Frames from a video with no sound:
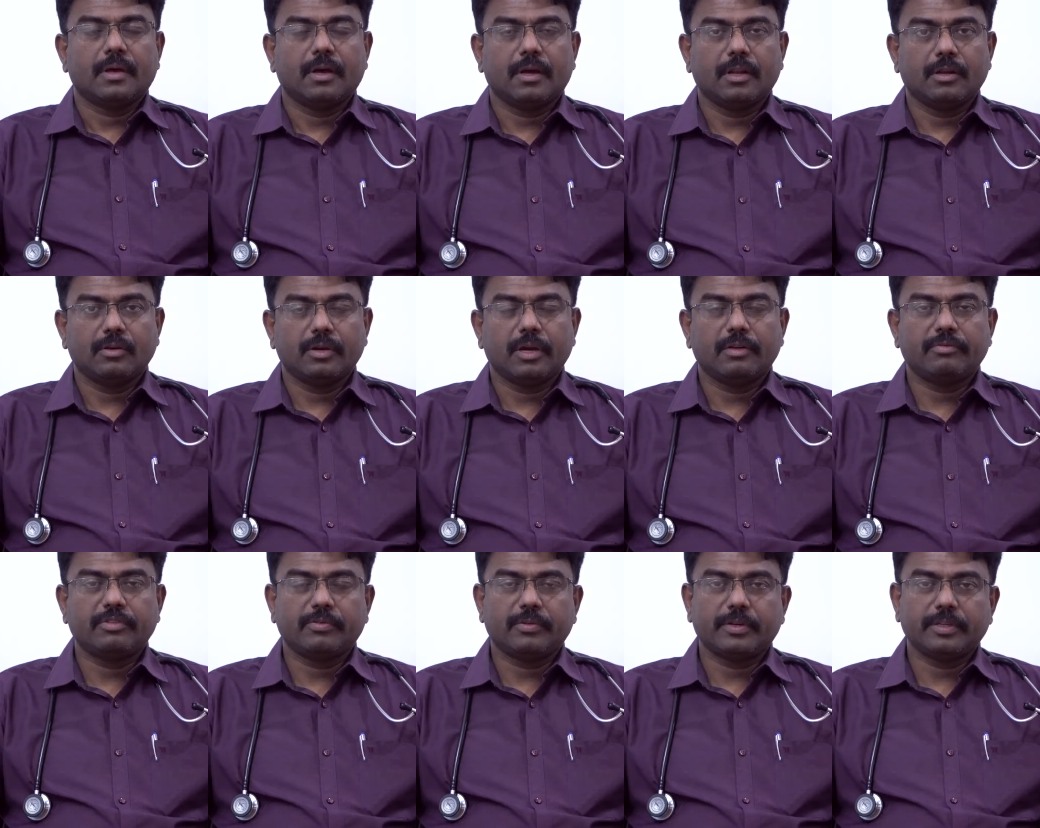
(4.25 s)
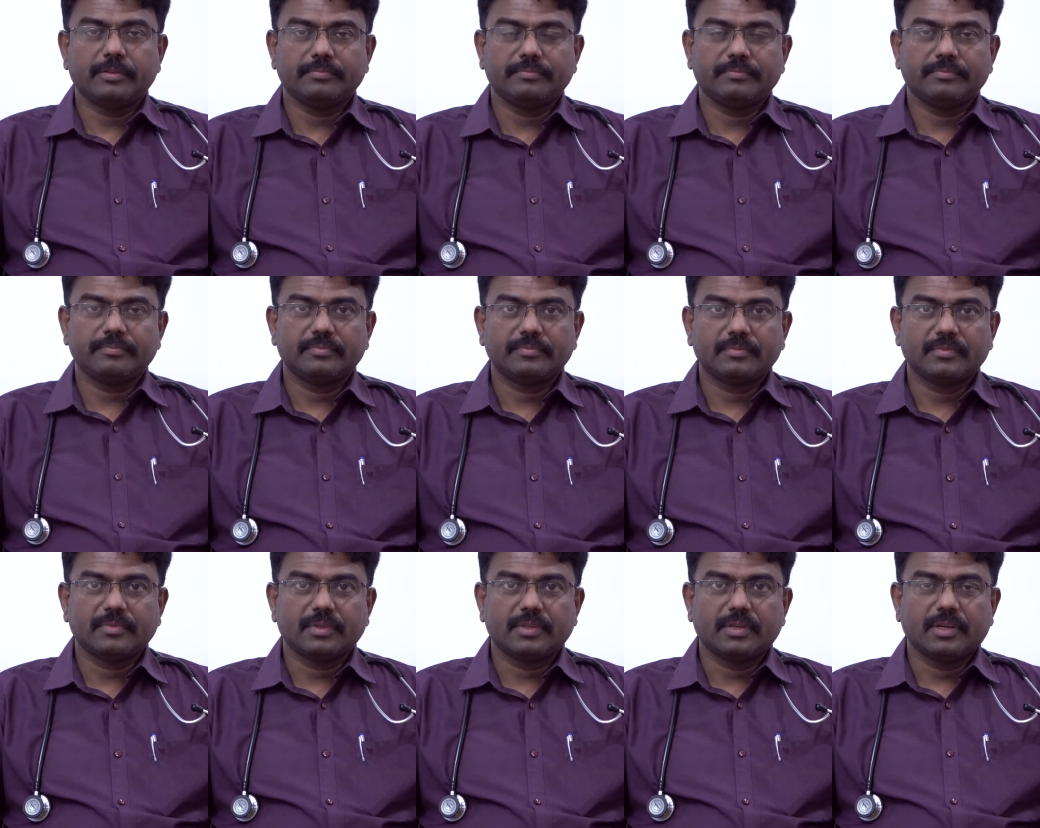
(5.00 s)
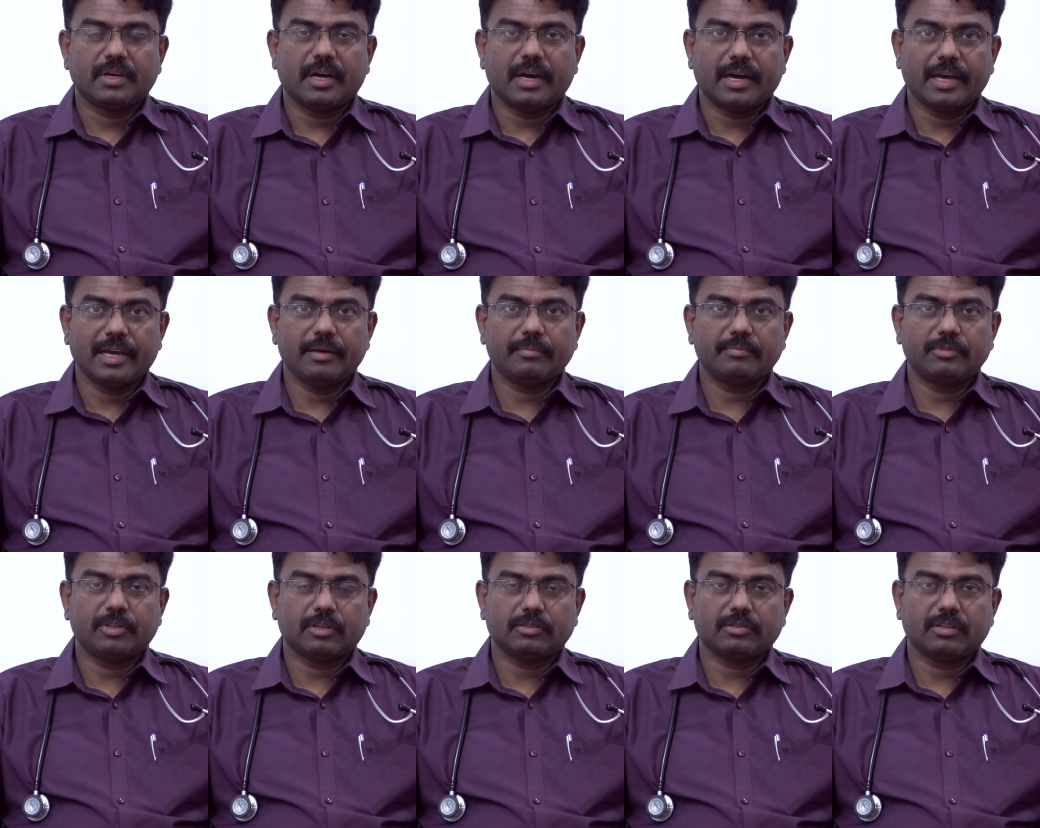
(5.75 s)
Hello everyone. I
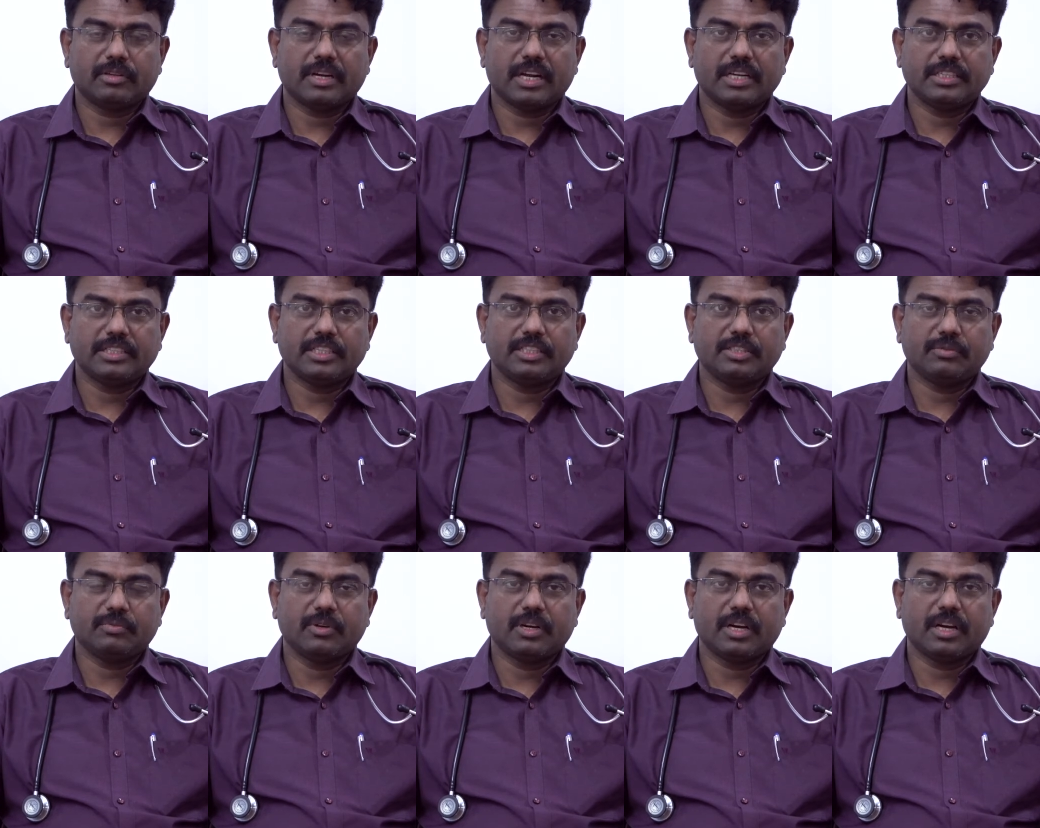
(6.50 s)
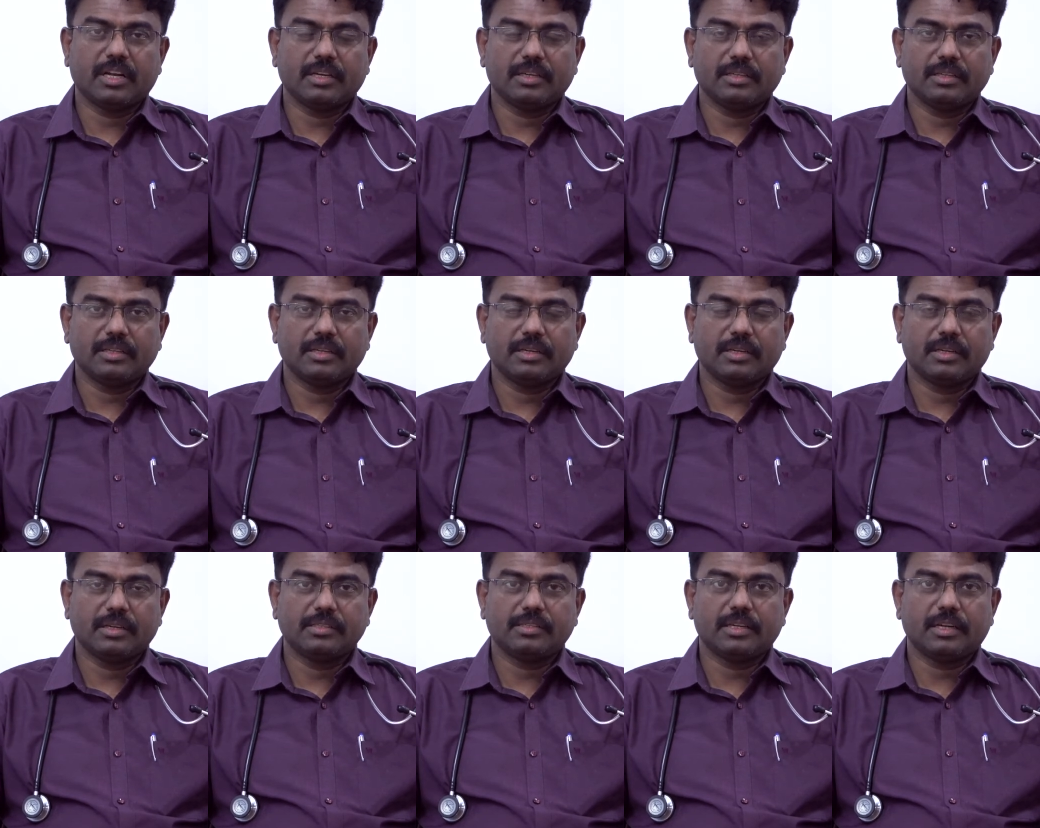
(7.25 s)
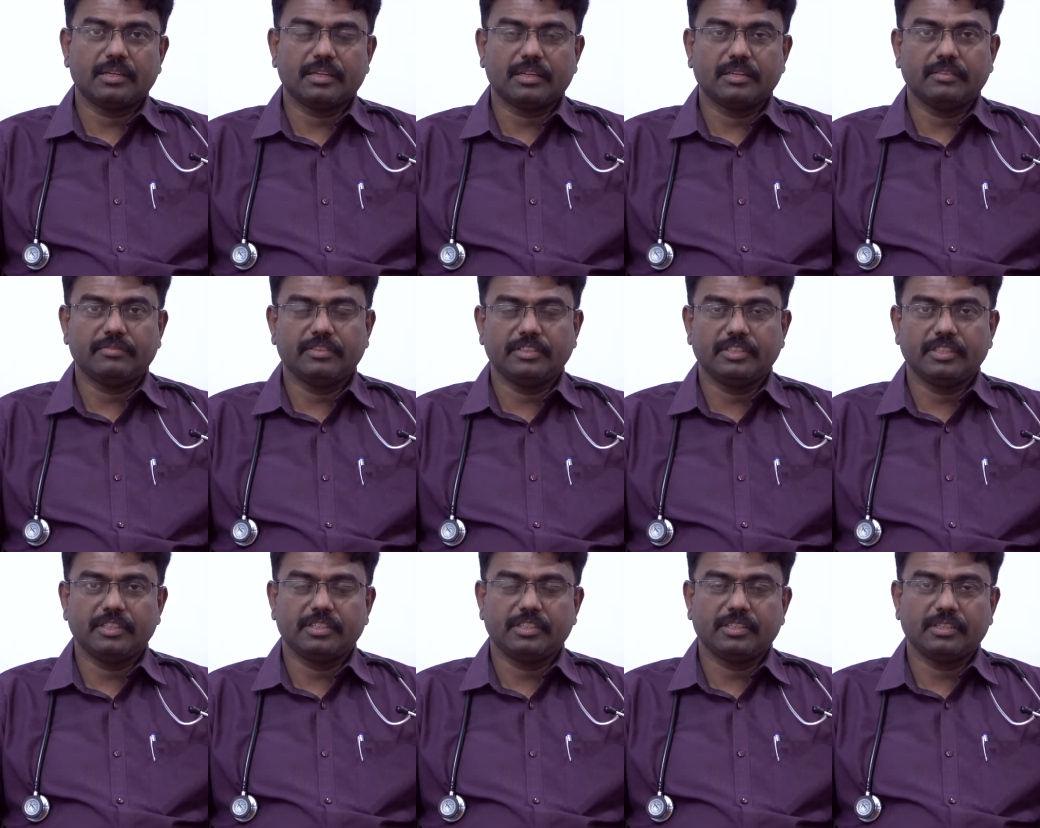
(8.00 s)
am Dr. Rajesh Vukkala, consultant
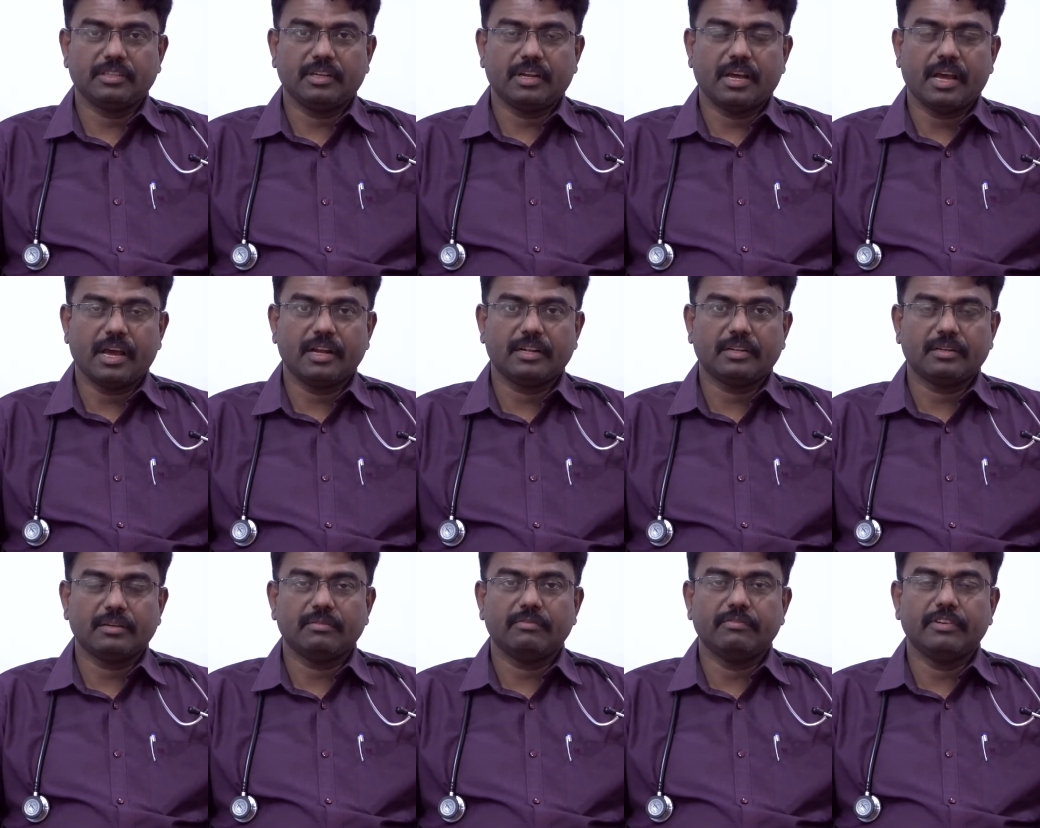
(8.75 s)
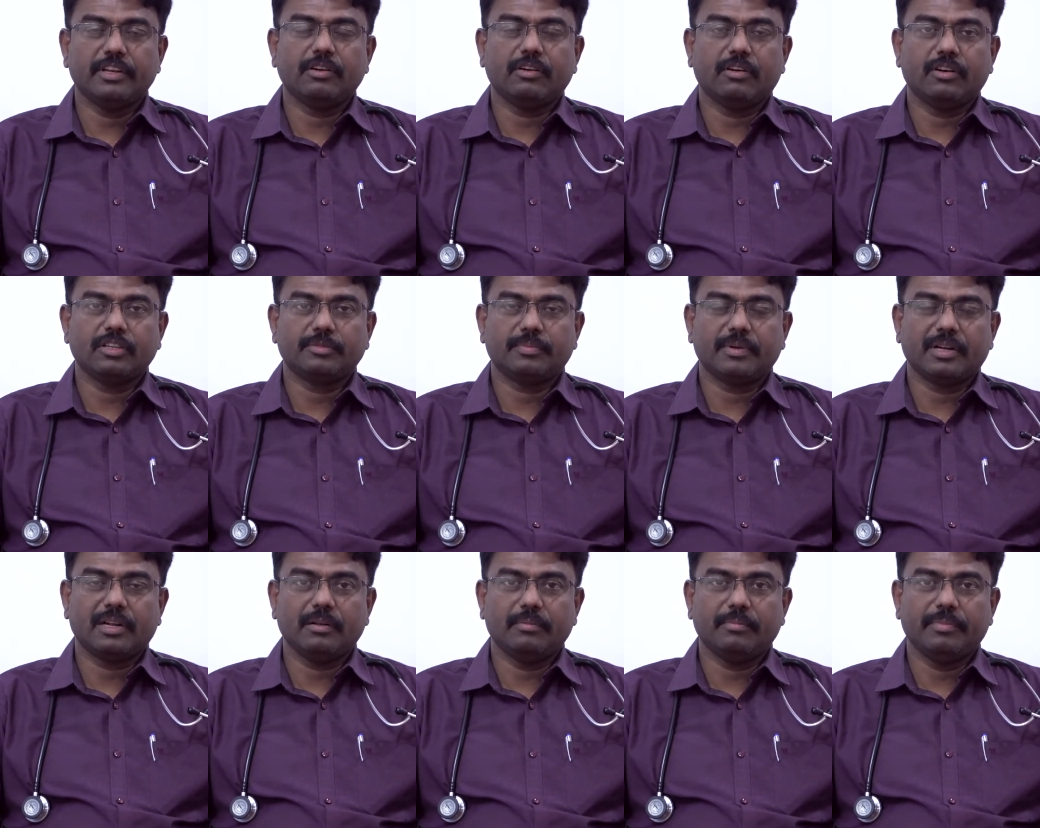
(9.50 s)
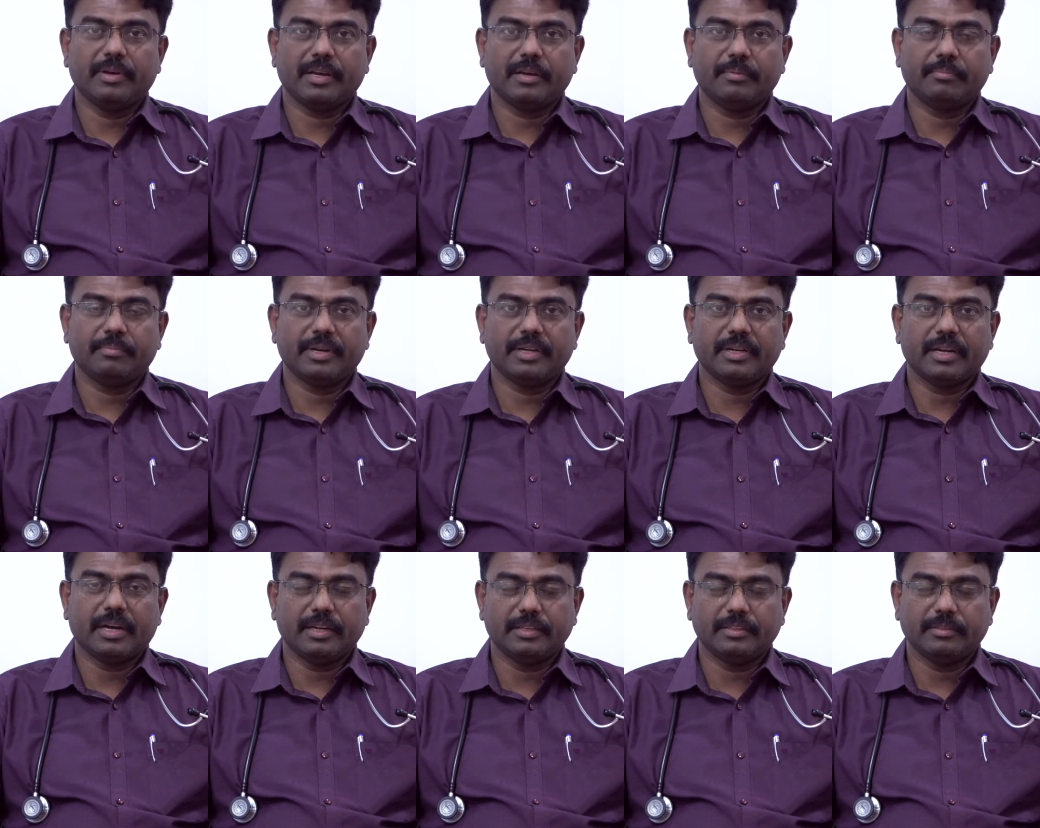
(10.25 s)
physician at VINN Hospital,
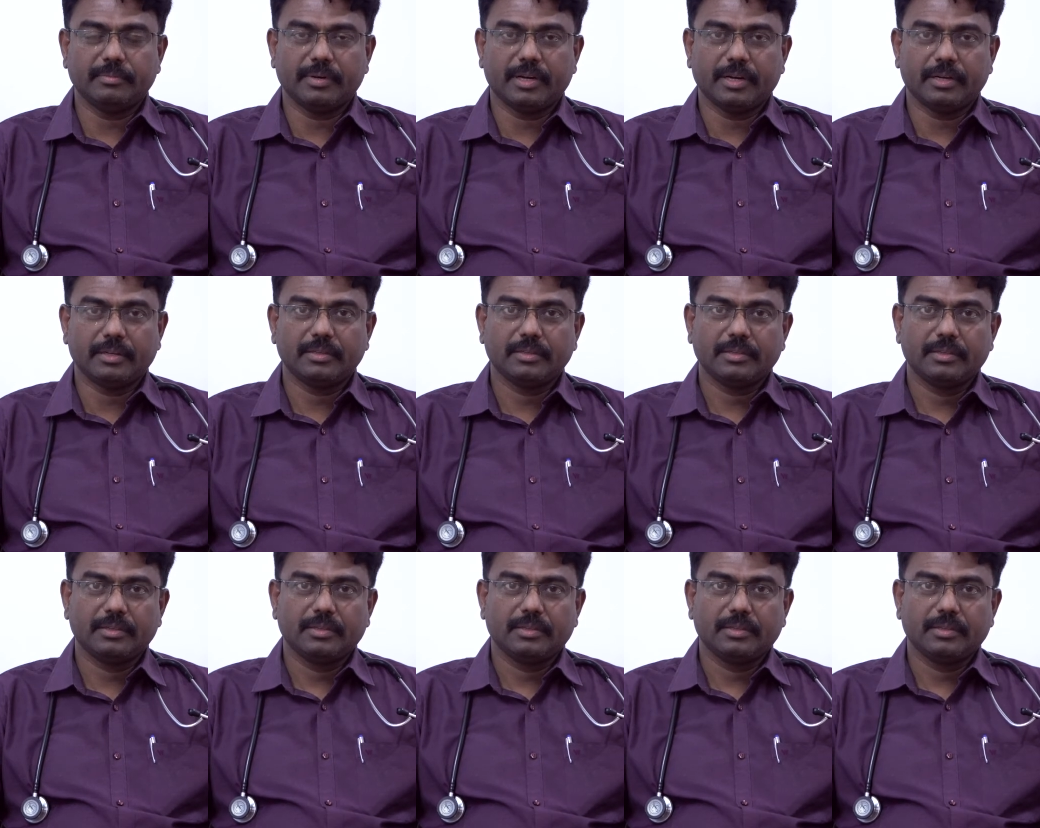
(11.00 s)
Begumpet, Hyderabad.